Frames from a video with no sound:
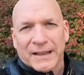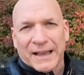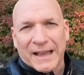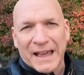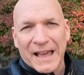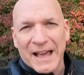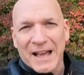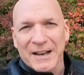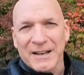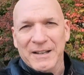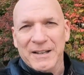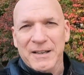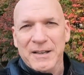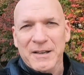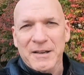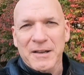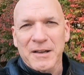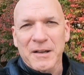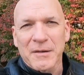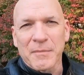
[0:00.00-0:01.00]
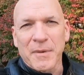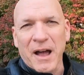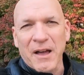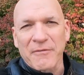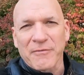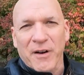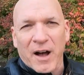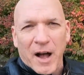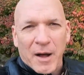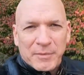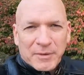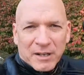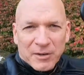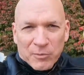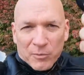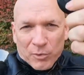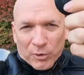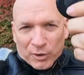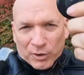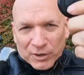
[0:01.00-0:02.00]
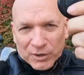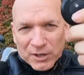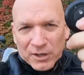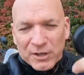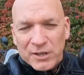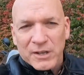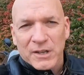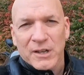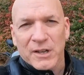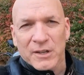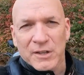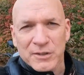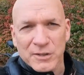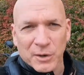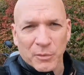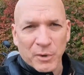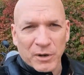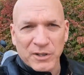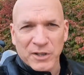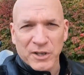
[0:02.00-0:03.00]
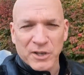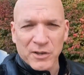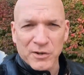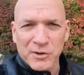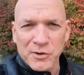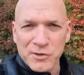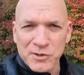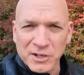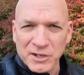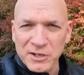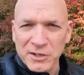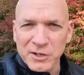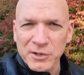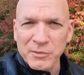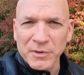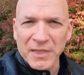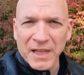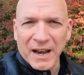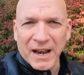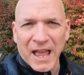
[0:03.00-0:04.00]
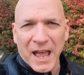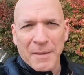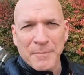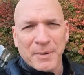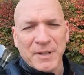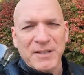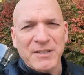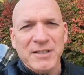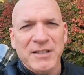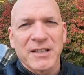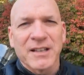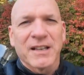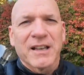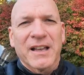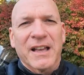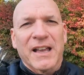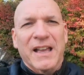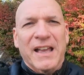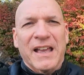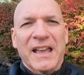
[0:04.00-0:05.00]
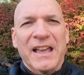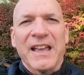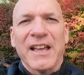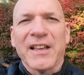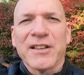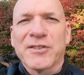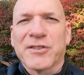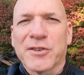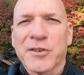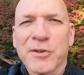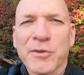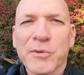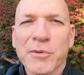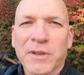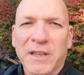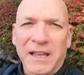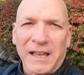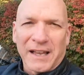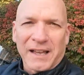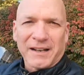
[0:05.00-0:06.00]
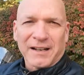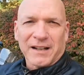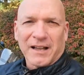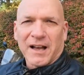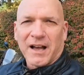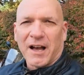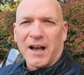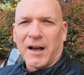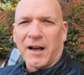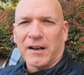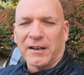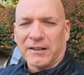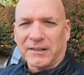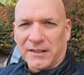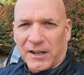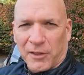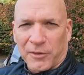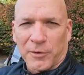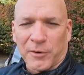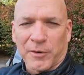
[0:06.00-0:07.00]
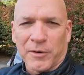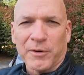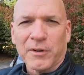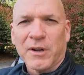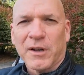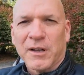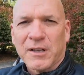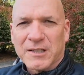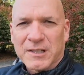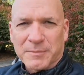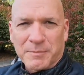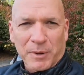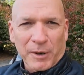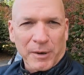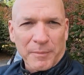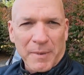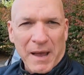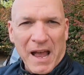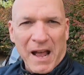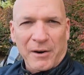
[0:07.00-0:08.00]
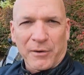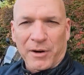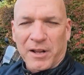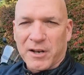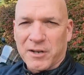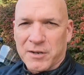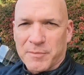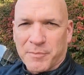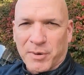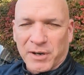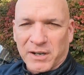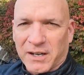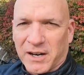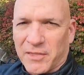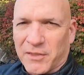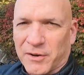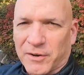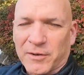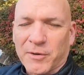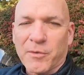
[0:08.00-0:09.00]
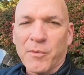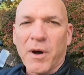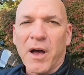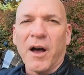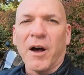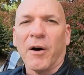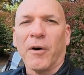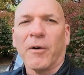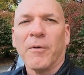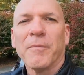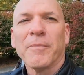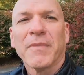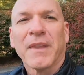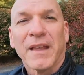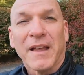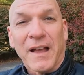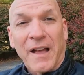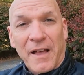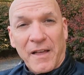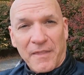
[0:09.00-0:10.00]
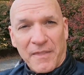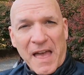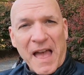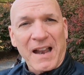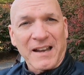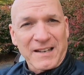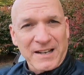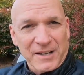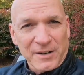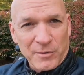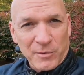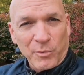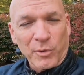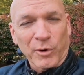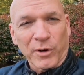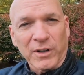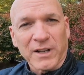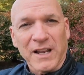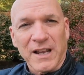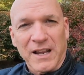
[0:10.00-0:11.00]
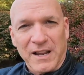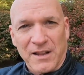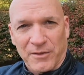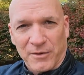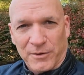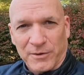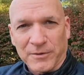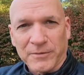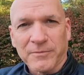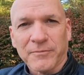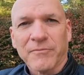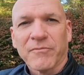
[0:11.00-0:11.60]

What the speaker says: and my FOB didn't work. So what do you usually do when that happens? Is you get another spare battery and you put it in there. Well, that didn't work either.